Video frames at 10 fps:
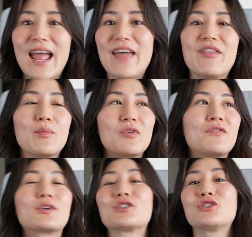and they will
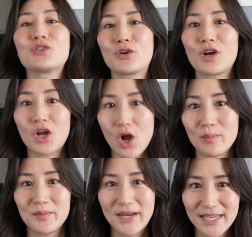for sure
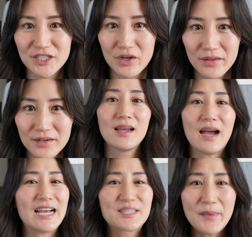complement each other.
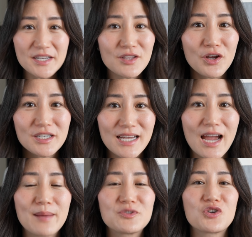I spent a lot of
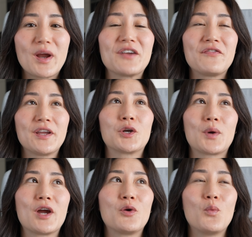time trying to
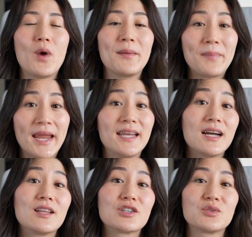figure out what paint
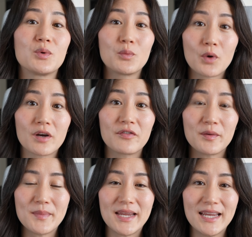colors would work
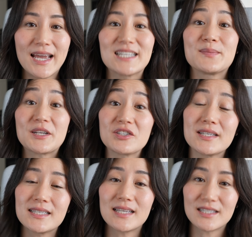for me, especially since I